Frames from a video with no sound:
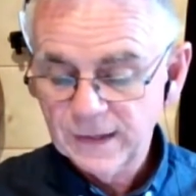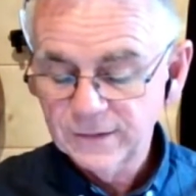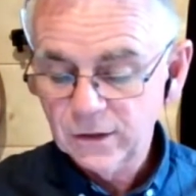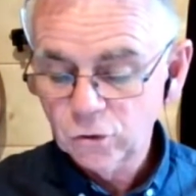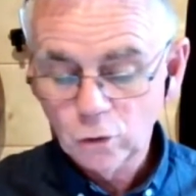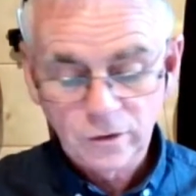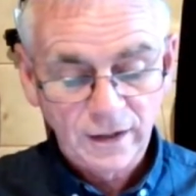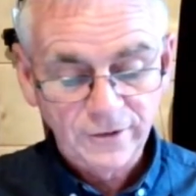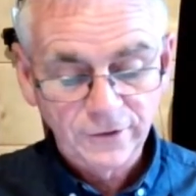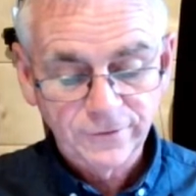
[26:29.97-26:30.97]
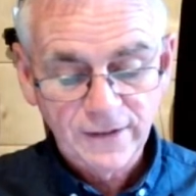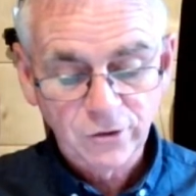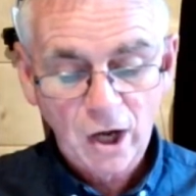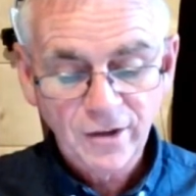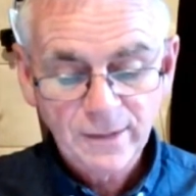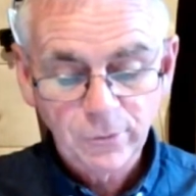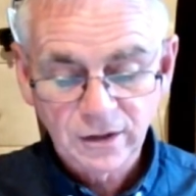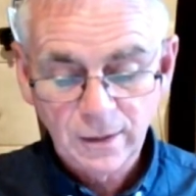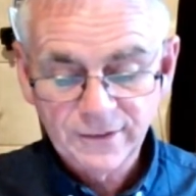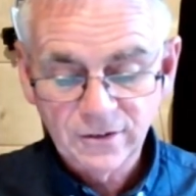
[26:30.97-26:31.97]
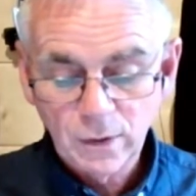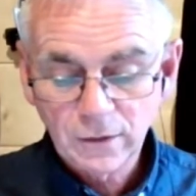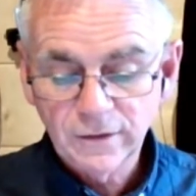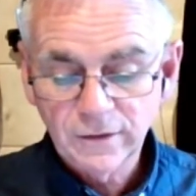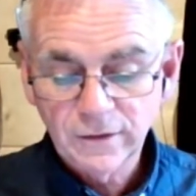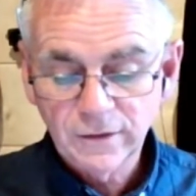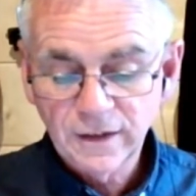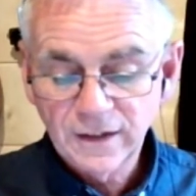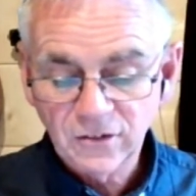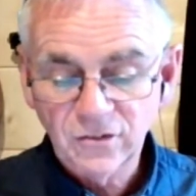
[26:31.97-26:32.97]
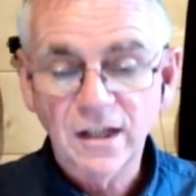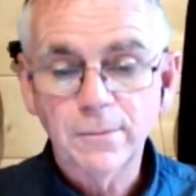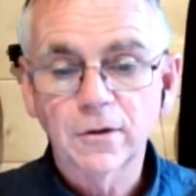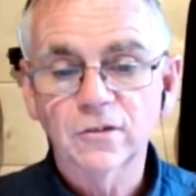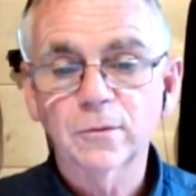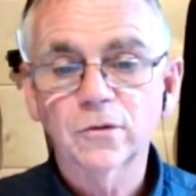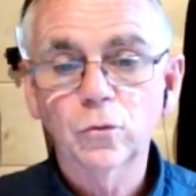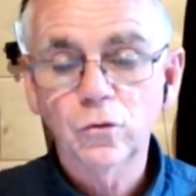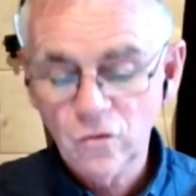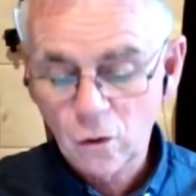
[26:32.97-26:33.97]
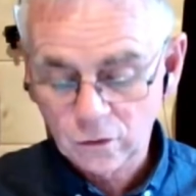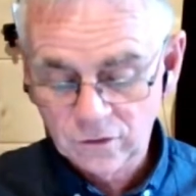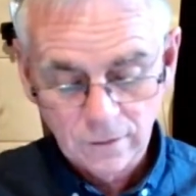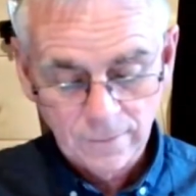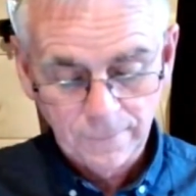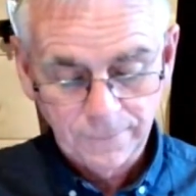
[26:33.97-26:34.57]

and a doctor and nurse felt unable to come into work the next day because they were too shocked.